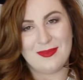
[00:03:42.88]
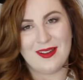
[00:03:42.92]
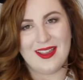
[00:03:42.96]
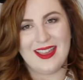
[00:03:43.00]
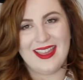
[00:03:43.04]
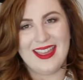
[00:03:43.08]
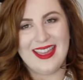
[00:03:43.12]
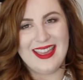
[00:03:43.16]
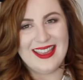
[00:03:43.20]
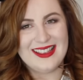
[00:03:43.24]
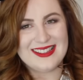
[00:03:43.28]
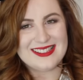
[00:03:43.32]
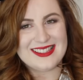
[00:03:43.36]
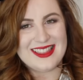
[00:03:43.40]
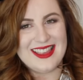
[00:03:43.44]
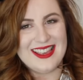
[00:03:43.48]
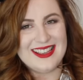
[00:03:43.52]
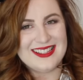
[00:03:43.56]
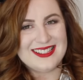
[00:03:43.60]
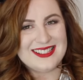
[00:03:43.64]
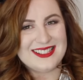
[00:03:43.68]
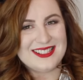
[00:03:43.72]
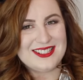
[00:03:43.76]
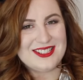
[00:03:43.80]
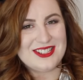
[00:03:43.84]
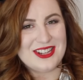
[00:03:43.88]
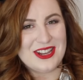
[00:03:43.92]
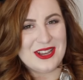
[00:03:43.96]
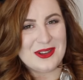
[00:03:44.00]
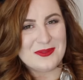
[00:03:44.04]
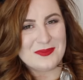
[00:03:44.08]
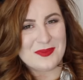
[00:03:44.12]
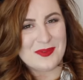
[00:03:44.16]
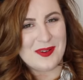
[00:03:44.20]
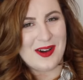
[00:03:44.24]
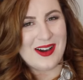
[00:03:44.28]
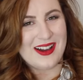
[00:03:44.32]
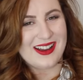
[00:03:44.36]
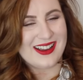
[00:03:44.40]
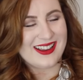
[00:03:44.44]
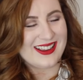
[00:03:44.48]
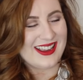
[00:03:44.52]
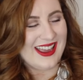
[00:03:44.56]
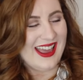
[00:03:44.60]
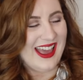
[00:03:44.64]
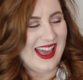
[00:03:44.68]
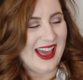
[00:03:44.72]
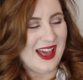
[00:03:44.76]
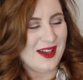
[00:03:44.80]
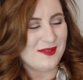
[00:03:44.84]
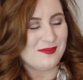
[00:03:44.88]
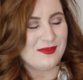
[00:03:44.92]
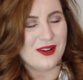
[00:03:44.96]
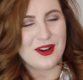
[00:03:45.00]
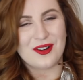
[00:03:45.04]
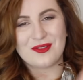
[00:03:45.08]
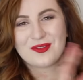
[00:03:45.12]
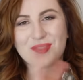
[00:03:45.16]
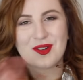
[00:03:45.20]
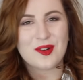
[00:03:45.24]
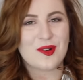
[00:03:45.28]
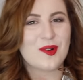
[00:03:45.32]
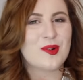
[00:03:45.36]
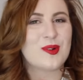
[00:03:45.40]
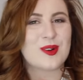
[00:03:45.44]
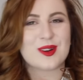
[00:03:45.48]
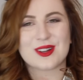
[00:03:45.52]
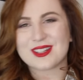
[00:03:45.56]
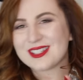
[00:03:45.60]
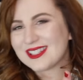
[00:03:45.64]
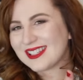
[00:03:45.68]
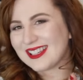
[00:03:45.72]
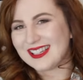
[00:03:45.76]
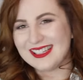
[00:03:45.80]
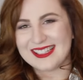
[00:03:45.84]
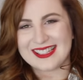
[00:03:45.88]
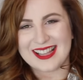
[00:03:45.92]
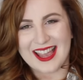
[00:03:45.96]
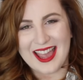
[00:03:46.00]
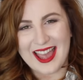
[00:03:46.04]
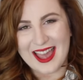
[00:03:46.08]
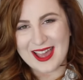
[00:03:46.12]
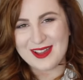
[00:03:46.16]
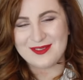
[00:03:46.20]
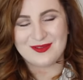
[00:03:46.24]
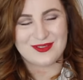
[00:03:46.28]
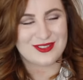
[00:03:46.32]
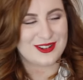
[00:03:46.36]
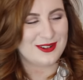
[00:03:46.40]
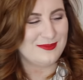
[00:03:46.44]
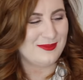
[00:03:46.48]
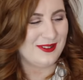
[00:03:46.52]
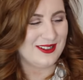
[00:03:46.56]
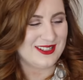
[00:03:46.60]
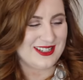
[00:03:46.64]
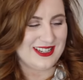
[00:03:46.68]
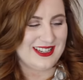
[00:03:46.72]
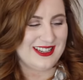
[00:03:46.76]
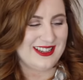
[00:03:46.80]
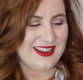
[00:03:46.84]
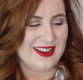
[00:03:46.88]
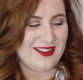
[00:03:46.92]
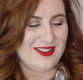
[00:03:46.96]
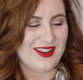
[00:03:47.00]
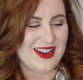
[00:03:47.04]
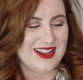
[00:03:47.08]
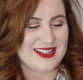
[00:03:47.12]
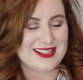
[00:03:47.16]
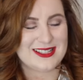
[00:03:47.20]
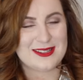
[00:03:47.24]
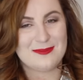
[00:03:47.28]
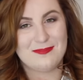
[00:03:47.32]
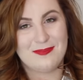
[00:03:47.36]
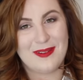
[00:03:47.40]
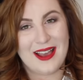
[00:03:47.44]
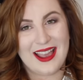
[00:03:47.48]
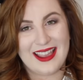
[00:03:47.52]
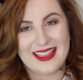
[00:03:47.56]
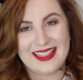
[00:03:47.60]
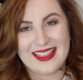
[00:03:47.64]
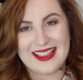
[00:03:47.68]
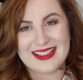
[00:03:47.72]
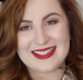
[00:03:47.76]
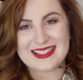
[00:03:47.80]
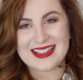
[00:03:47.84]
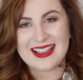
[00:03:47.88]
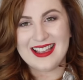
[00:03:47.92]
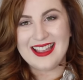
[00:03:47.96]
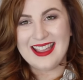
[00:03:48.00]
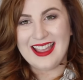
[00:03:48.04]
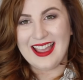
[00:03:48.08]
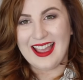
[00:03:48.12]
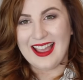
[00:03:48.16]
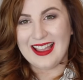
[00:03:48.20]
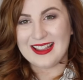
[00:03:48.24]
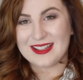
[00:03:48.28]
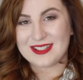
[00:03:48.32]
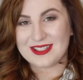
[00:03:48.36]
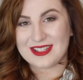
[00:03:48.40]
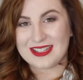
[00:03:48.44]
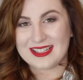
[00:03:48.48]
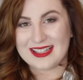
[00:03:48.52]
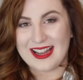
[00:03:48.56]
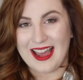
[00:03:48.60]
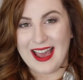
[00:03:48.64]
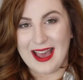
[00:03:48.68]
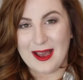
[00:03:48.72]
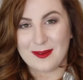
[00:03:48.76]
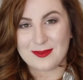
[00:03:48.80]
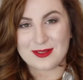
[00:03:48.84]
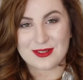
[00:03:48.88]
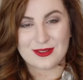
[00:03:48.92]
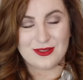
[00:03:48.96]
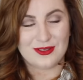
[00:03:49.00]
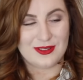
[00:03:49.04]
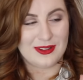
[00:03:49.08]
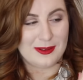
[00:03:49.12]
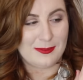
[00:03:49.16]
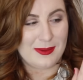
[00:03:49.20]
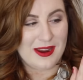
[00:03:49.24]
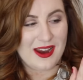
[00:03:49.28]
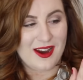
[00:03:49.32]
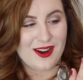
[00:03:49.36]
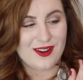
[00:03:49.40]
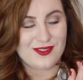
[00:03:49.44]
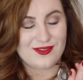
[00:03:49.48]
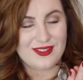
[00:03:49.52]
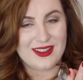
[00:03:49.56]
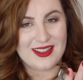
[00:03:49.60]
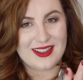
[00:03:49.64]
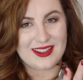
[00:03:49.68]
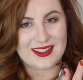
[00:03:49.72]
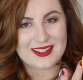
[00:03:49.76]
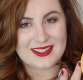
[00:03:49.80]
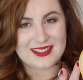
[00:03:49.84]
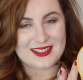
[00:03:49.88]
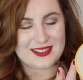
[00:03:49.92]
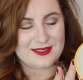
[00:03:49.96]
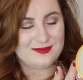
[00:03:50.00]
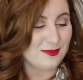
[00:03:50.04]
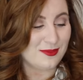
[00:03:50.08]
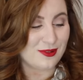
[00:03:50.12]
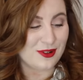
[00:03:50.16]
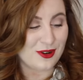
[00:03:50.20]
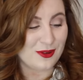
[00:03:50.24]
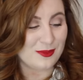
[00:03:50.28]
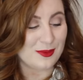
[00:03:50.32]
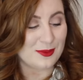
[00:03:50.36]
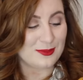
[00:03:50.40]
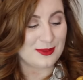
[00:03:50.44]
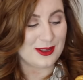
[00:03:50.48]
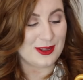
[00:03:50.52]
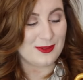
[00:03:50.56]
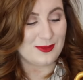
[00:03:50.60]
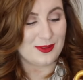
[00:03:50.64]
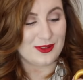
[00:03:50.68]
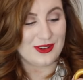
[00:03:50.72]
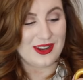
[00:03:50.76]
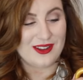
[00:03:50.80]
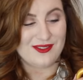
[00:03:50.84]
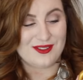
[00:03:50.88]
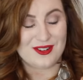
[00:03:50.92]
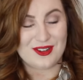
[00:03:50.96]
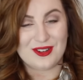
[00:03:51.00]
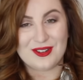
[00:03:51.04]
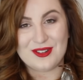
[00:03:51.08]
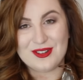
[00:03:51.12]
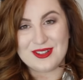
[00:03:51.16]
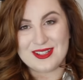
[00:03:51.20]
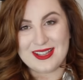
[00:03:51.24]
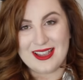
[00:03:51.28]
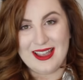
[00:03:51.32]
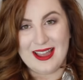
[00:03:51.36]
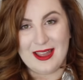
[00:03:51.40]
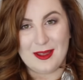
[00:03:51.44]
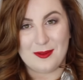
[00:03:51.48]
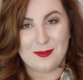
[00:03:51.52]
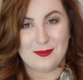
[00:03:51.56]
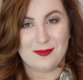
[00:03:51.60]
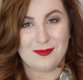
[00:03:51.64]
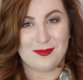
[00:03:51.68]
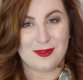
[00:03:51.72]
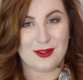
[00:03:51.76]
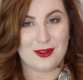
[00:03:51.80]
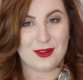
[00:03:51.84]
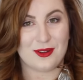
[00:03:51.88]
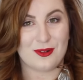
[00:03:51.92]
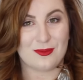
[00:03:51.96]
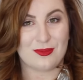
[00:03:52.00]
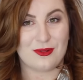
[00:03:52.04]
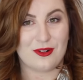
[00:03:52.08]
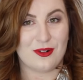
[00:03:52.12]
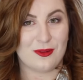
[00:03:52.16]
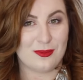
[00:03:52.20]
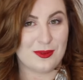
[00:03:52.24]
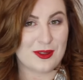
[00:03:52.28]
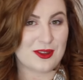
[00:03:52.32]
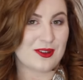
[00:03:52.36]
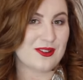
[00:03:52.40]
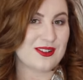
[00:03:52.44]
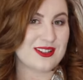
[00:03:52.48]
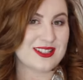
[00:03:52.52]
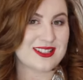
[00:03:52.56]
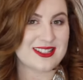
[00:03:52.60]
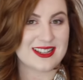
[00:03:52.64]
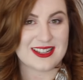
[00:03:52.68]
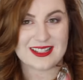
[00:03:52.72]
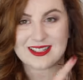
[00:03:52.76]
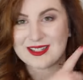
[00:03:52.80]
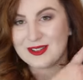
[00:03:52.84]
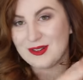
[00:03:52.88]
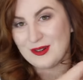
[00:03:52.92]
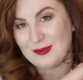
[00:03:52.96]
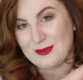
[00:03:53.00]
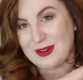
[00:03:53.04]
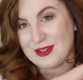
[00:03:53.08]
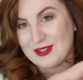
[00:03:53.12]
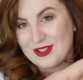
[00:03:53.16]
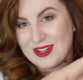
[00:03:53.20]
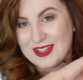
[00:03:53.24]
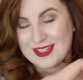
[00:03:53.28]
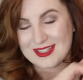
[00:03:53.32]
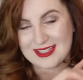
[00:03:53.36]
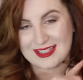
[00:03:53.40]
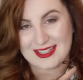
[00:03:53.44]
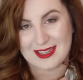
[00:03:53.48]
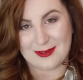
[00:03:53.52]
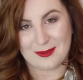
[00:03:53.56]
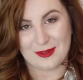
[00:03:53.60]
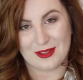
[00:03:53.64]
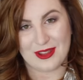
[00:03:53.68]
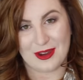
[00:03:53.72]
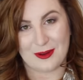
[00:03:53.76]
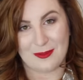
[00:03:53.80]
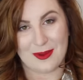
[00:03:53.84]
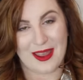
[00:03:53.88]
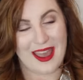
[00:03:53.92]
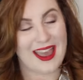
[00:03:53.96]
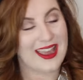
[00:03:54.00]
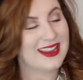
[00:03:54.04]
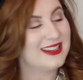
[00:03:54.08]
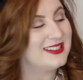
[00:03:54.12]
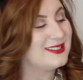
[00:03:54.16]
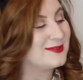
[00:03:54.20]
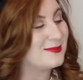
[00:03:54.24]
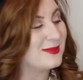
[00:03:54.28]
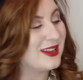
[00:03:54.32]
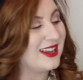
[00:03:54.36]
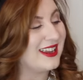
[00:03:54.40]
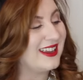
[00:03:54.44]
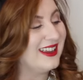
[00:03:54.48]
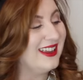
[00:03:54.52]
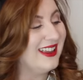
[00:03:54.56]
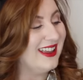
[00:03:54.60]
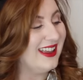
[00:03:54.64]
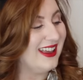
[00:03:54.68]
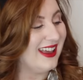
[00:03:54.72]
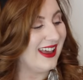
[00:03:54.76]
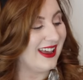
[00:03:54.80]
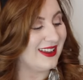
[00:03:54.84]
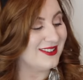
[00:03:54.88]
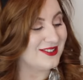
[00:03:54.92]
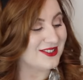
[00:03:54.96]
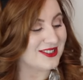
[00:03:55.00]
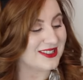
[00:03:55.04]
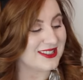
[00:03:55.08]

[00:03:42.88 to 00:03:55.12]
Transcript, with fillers: But it is this chip mug, um, of course, because everybody now has to buy this. It's just absolutely perfect, probably will never use it, I'm probably going to sit it on my dressing table there behind me and